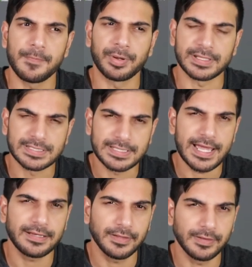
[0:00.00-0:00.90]
But
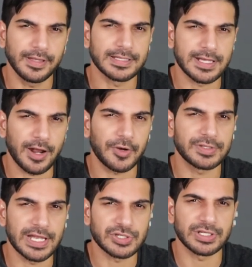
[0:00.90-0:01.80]
instead, it's caught our
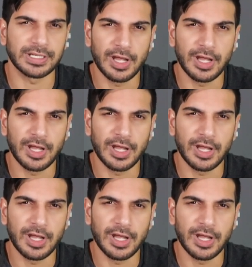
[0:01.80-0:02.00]
attention